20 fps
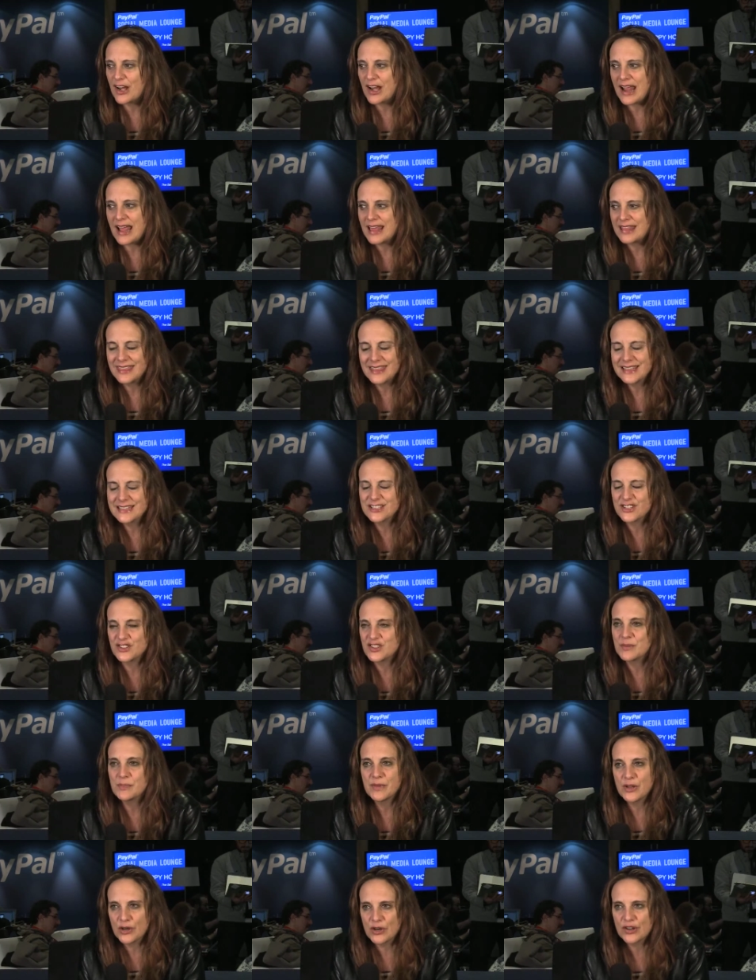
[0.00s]
on it, I think it's just
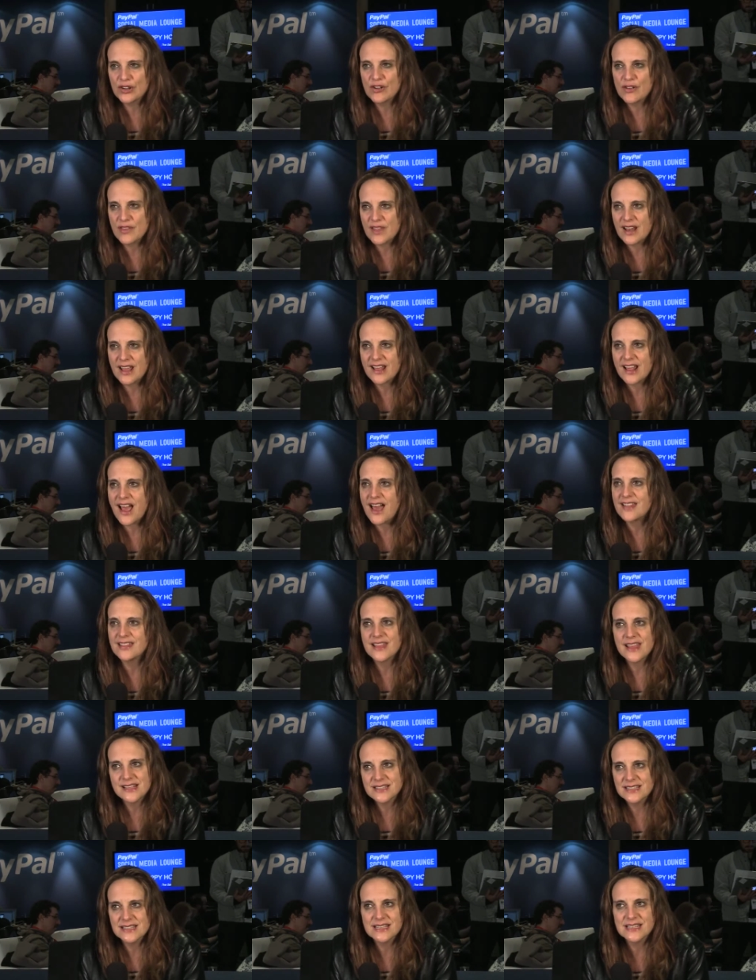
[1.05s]
a miracle that I got
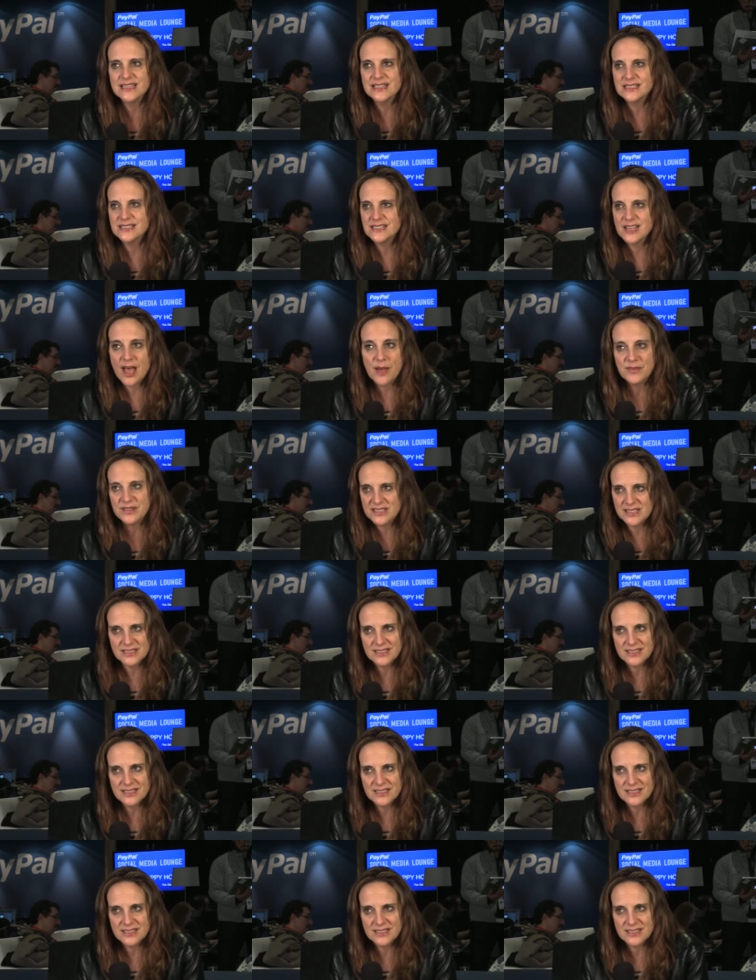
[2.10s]
Leslie and Thomas